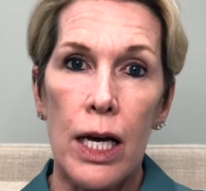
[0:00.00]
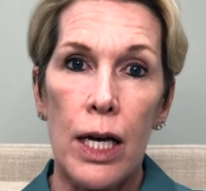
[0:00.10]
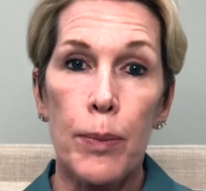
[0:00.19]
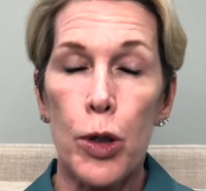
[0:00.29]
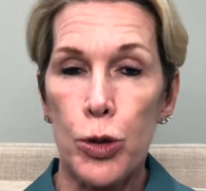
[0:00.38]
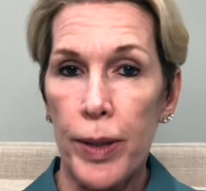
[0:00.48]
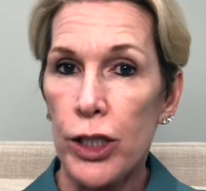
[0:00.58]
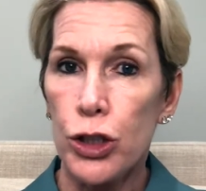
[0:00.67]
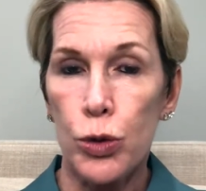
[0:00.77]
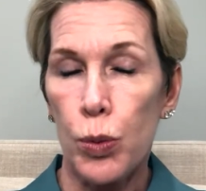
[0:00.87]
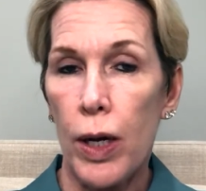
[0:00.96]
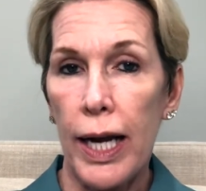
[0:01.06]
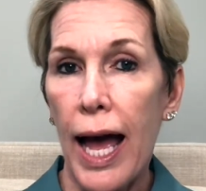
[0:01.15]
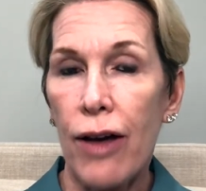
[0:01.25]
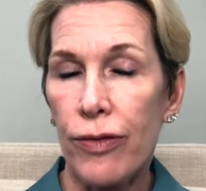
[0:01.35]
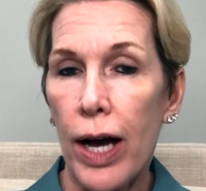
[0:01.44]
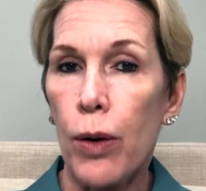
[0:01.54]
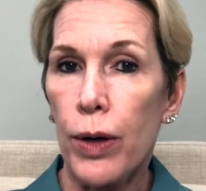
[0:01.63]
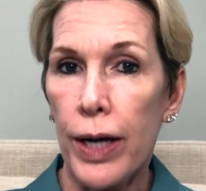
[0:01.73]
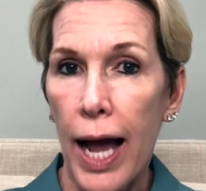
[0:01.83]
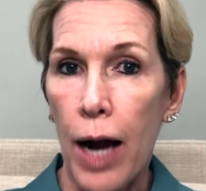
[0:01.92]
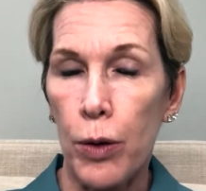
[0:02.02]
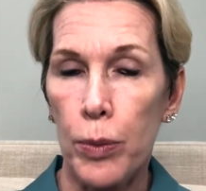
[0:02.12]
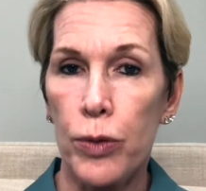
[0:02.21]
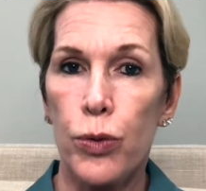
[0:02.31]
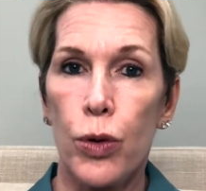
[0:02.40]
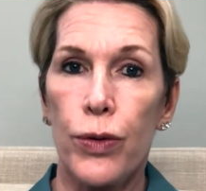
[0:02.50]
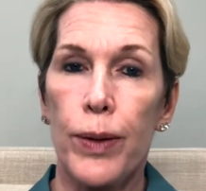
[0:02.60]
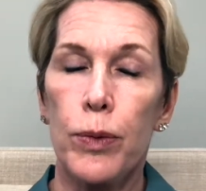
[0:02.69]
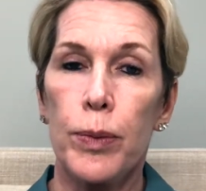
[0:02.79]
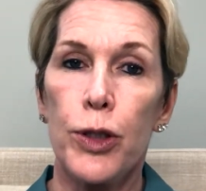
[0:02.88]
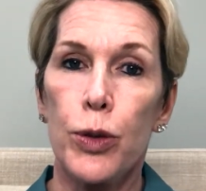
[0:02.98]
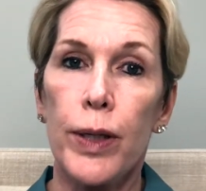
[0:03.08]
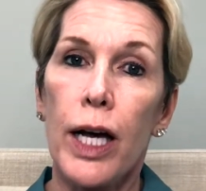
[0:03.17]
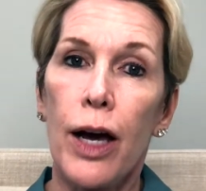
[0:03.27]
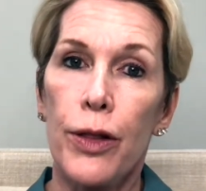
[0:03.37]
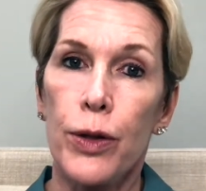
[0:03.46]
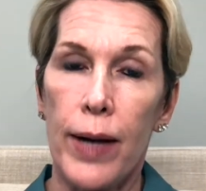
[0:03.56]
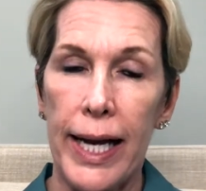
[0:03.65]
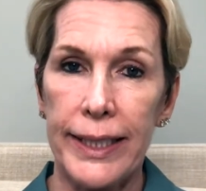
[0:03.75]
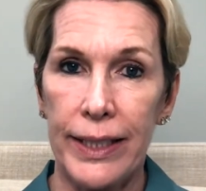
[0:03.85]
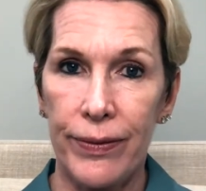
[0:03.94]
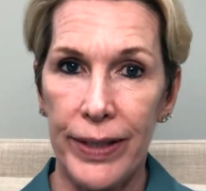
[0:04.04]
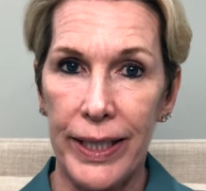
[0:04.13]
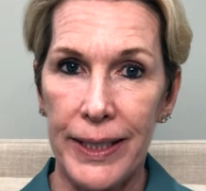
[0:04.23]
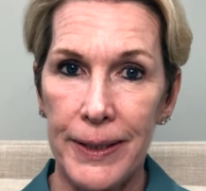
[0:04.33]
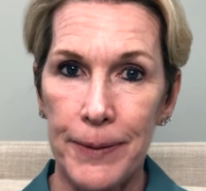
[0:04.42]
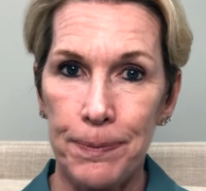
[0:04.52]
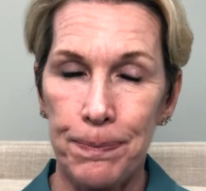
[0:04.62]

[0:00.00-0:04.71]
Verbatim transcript: Uh, most patients want a half hour, an hour before they would be doing other activities.